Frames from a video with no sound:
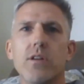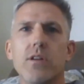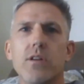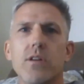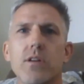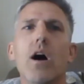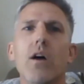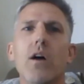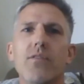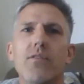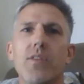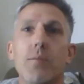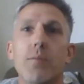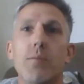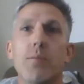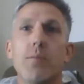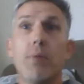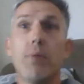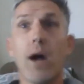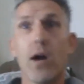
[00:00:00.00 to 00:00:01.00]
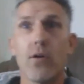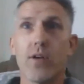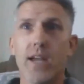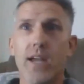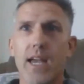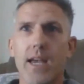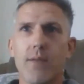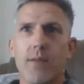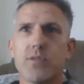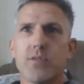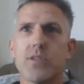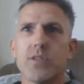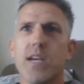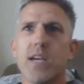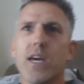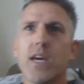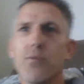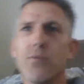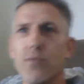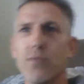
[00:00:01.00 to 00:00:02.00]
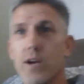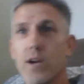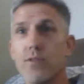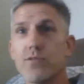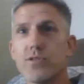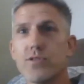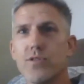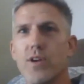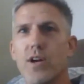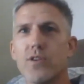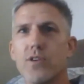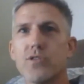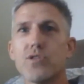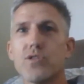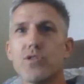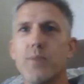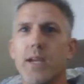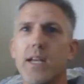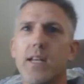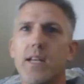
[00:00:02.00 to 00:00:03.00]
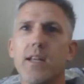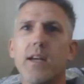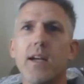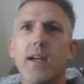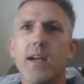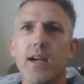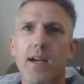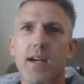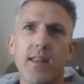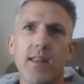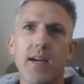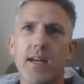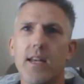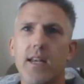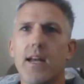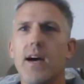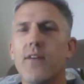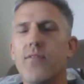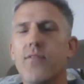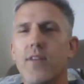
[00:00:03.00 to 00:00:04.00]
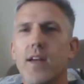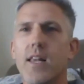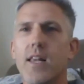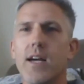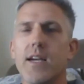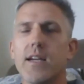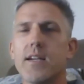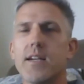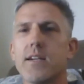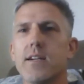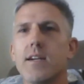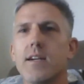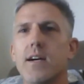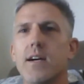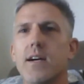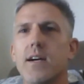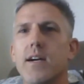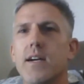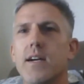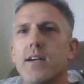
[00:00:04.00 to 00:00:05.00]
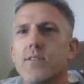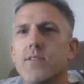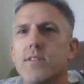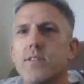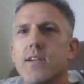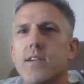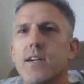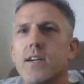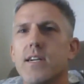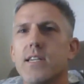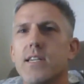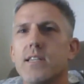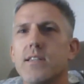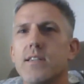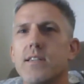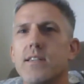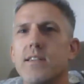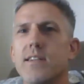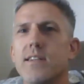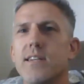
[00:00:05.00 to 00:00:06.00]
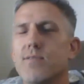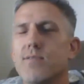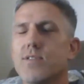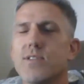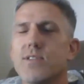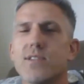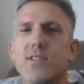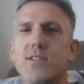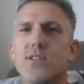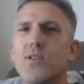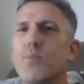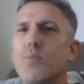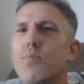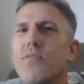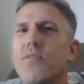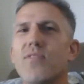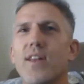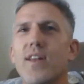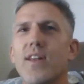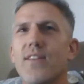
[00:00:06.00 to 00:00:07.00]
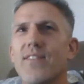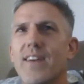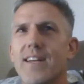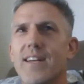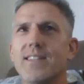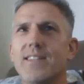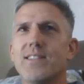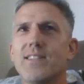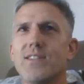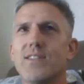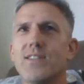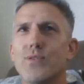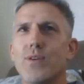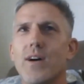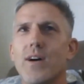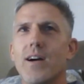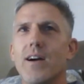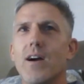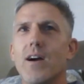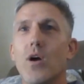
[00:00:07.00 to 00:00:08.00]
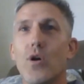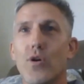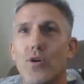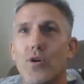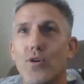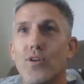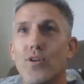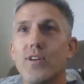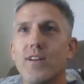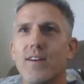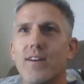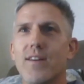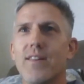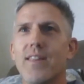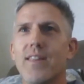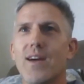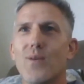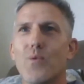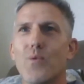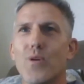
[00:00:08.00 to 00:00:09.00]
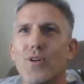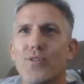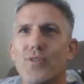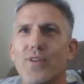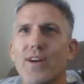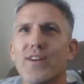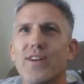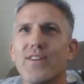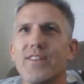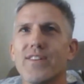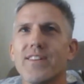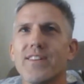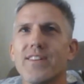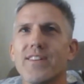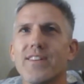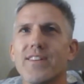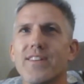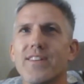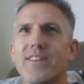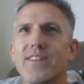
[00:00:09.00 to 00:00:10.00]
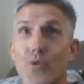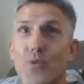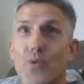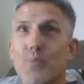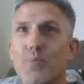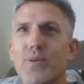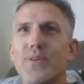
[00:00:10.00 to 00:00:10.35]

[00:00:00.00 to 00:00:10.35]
of the Power Games together with Arizona Airspeed. And then I feel like it was a super fun event to earn that world record as a group.